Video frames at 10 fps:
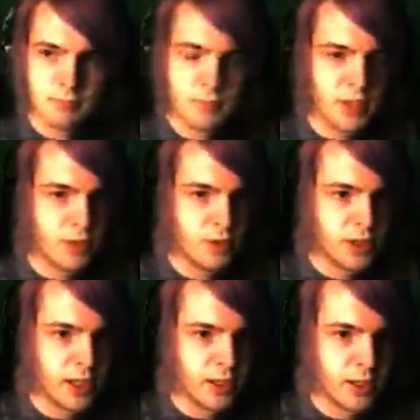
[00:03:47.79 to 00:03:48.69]
You
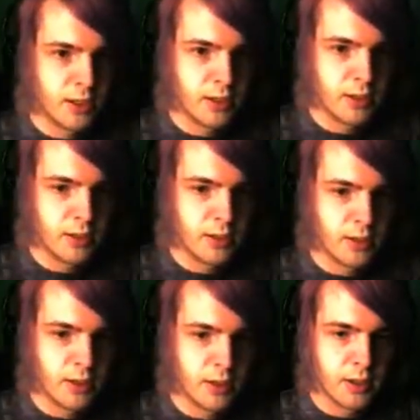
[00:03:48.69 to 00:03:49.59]
stay in there?
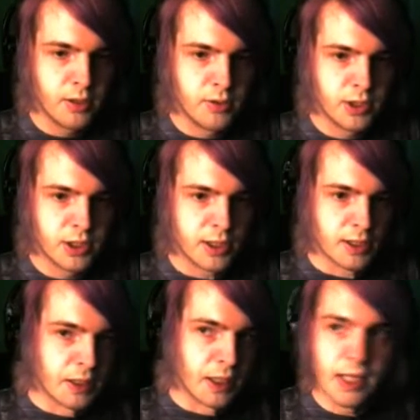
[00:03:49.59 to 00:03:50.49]
You just
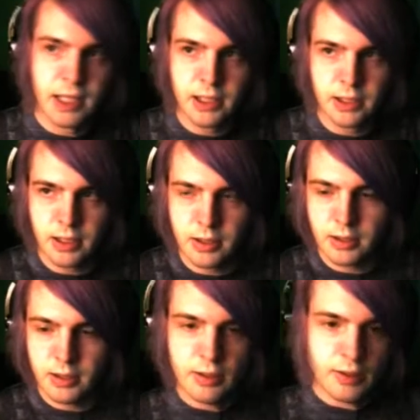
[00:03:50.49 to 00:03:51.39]
stay in there?
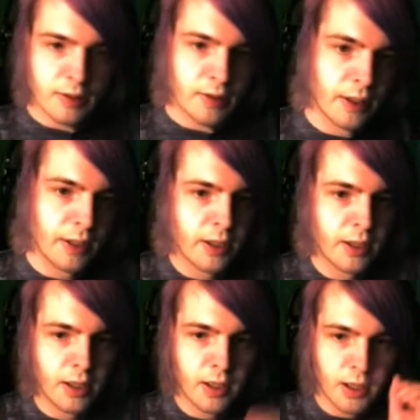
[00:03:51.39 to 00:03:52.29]

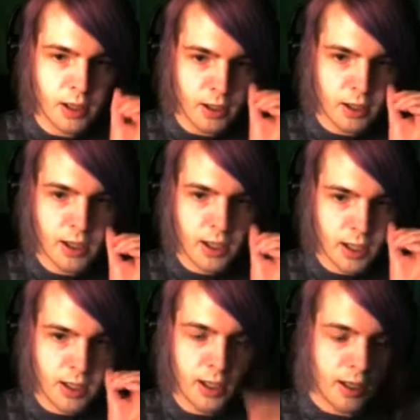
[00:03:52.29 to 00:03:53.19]

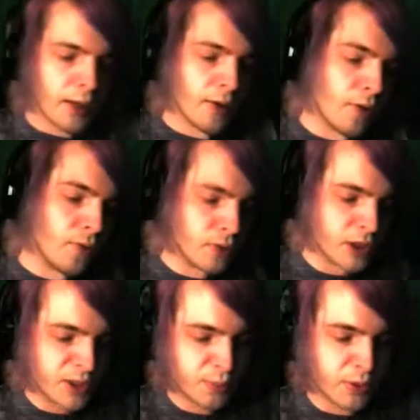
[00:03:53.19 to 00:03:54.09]
Oh,
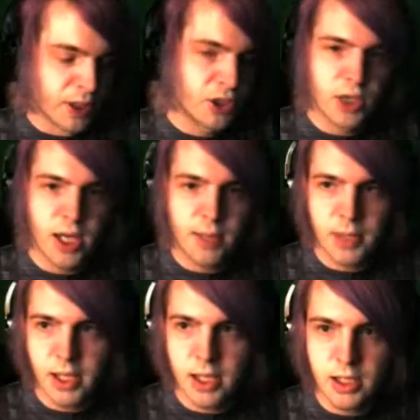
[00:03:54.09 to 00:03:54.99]
Springtrap, I
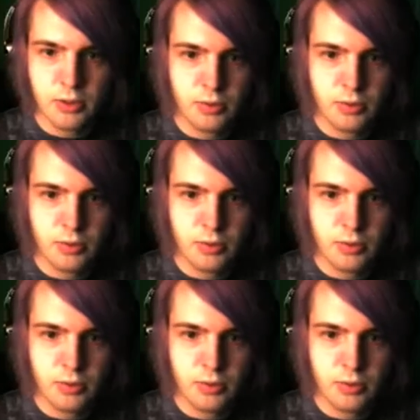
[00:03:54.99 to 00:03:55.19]
hate you.